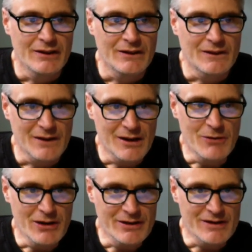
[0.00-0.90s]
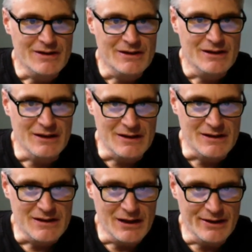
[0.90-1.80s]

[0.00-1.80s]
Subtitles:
Some artists excel at